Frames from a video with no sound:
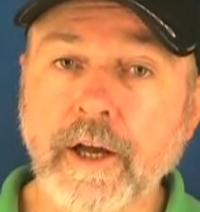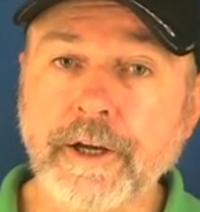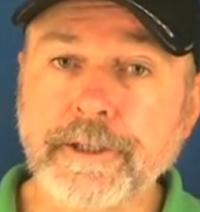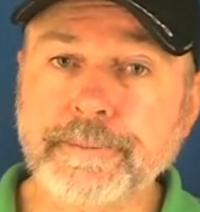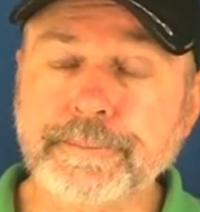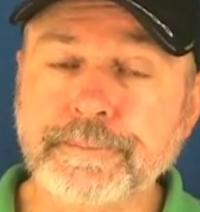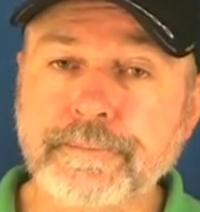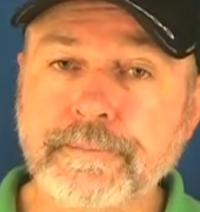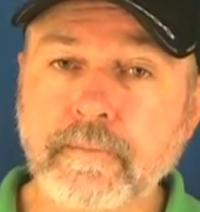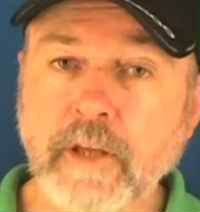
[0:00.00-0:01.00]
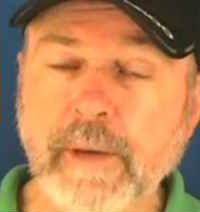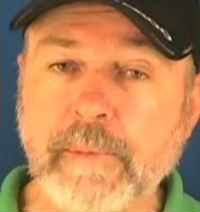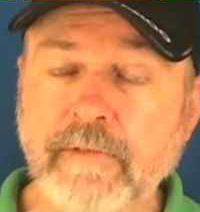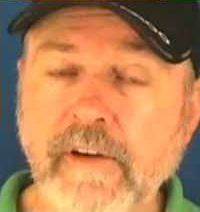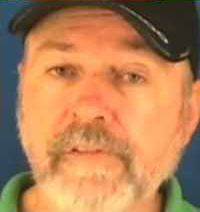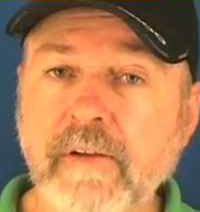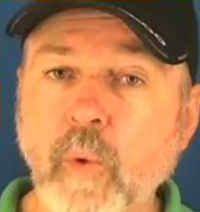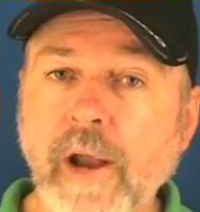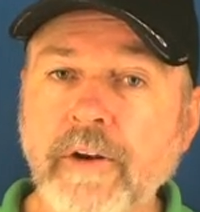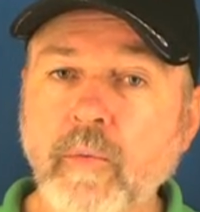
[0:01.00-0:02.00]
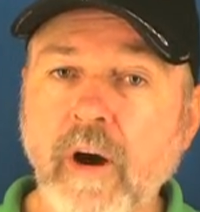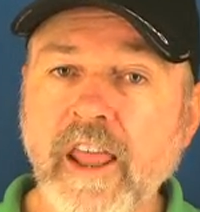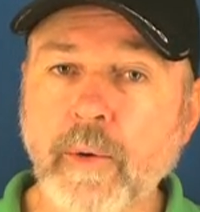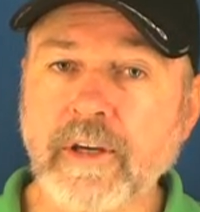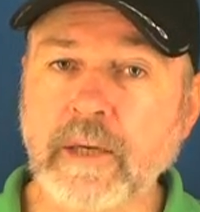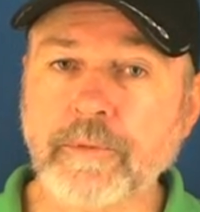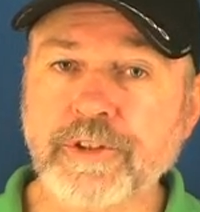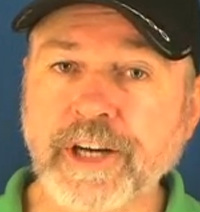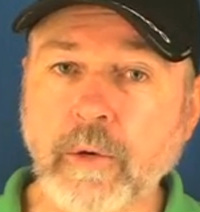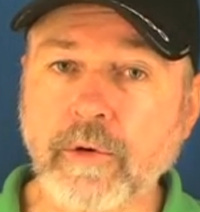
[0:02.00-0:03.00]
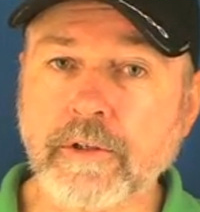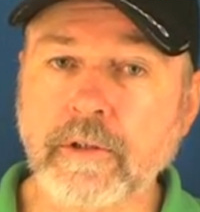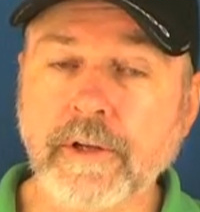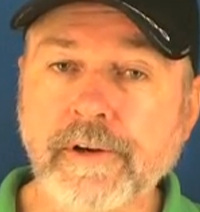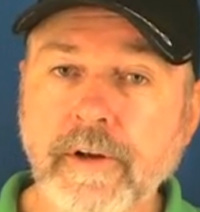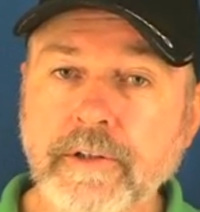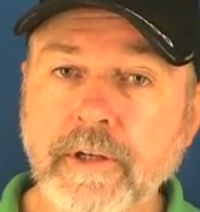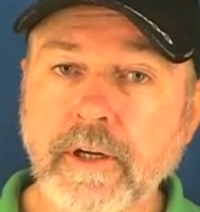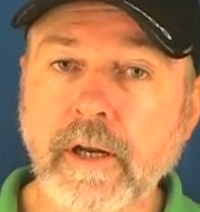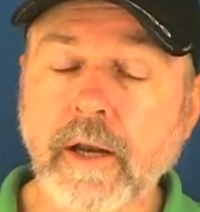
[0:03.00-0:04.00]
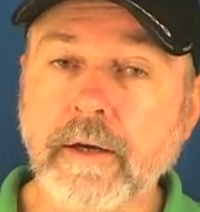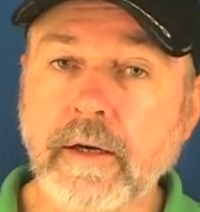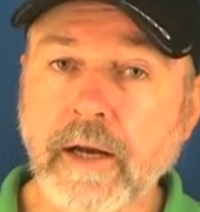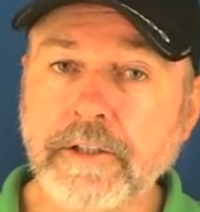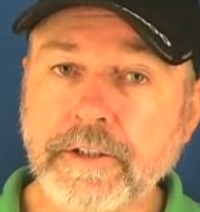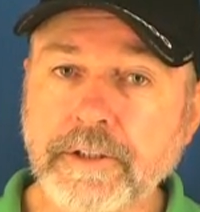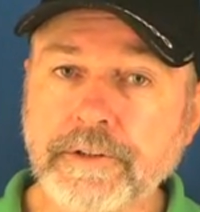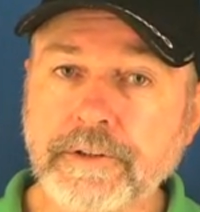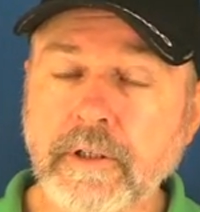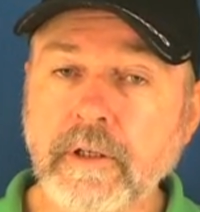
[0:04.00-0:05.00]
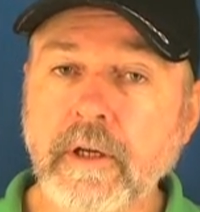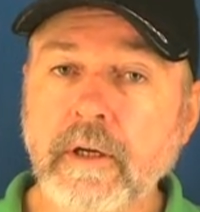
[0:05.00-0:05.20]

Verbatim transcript: Um, people have often wondered why they were kept secret till the 1990s.